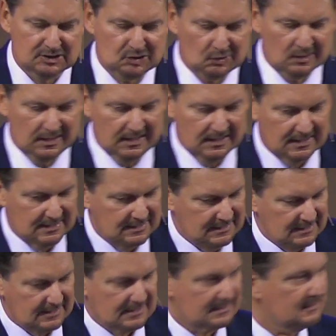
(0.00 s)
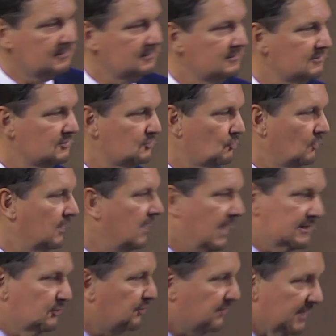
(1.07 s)
Surely
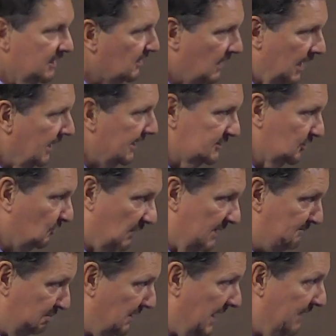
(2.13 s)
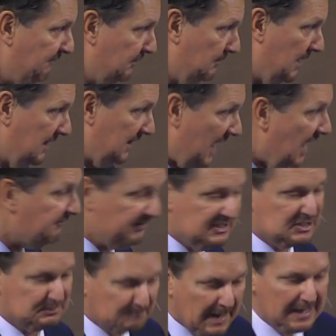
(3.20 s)
he had to think, God has a great plan for my life.
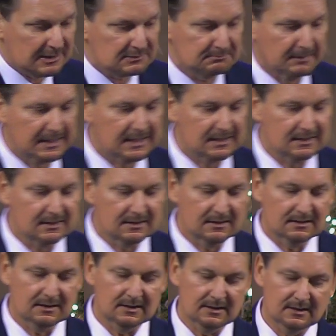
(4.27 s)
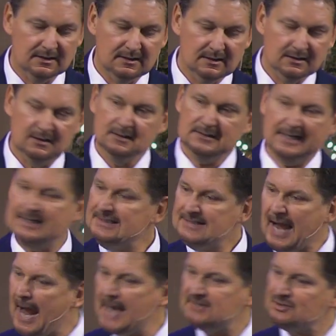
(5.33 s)
He spared me. Yet
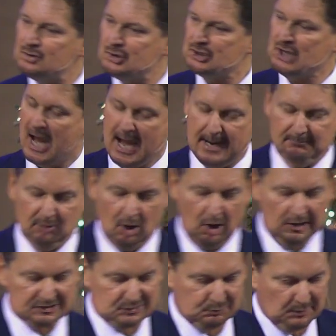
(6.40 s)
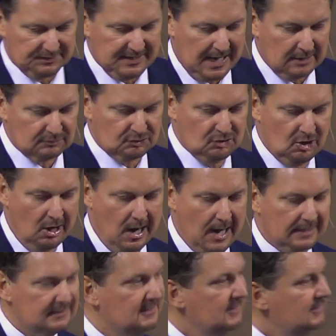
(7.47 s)
he dies in shame, lost without
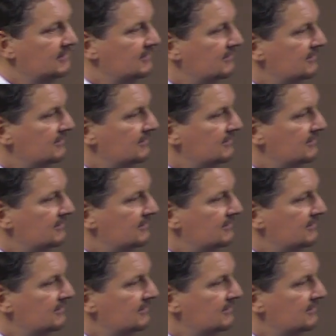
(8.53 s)
God.